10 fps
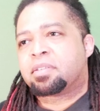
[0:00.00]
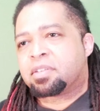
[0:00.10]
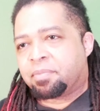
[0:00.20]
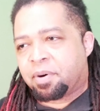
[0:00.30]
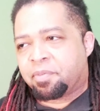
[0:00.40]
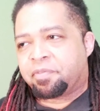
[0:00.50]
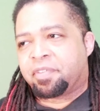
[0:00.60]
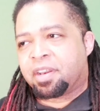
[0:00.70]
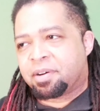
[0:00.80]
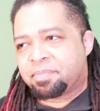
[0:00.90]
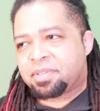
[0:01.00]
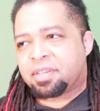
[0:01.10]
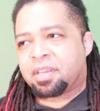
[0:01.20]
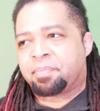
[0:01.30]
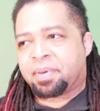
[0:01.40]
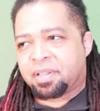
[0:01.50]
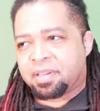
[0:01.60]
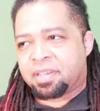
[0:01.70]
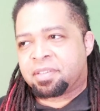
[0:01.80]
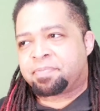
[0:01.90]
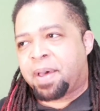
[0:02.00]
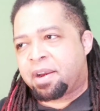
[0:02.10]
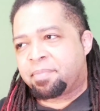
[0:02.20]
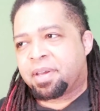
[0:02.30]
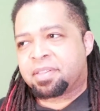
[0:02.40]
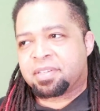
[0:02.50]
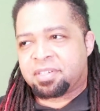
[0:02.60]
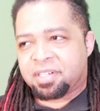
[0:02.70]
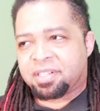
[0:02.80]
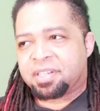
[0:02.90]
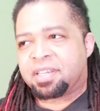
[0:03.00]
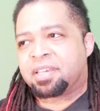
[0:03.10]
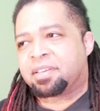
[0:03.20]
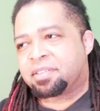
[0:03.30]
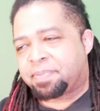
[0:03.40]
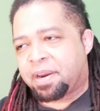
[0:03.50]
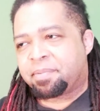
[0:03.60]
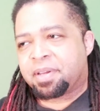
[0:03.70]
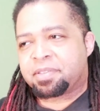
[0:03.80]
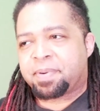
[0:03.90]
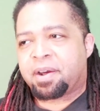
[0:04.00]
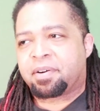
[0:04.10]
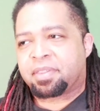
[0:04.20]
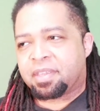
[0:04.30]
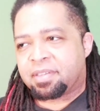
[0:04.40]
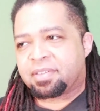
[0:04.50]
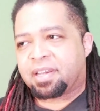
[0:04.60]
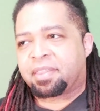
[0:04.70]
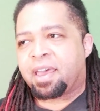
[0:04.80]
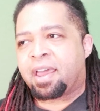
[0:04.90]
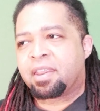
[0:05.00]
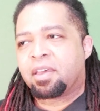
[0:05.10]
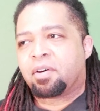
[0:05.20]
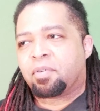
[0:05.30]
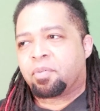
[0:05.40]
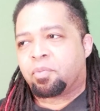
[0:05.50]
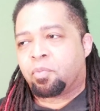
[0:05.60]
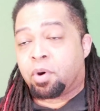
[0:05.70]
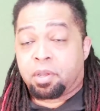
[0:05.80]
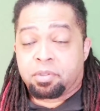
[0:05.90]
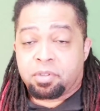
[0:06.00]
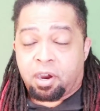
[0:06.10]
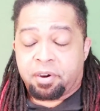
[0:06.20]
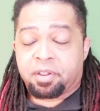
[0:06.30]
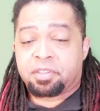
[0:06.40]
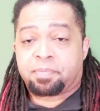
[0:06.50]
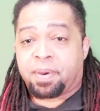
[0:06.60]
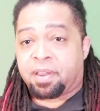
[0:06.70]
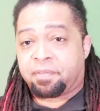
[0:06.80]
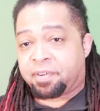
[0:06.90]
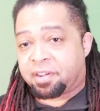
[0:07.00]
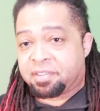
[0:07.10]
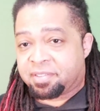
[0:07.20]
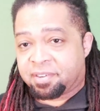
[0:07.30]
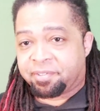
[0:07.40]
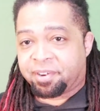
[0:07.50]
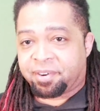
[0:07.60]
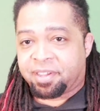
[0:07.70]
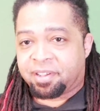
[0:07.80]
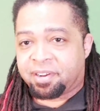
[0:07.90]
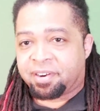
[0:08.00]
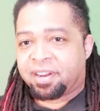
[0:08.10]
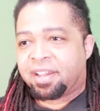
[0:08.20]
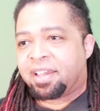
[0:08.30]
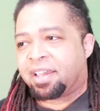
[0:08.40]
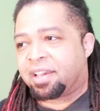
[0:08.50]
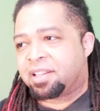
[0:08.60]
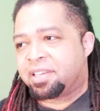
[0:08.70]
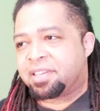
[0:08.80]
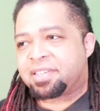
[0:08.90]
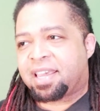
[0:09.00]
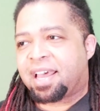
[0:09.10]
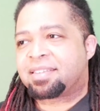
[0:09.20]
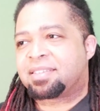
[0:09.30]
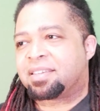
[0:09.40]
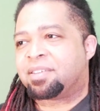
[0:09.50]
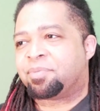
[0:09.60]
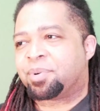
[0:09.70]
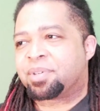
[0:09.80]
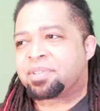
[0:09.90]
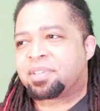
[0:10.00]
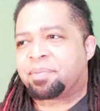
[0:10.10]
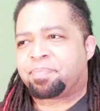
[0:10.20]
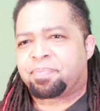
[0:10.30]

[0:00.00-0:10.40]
someone with Venom's abilities, Spider-Man's agility, Spider-Man's power, things like that, was harnessed by a fucking serial killer, and Cletus Cassidy was the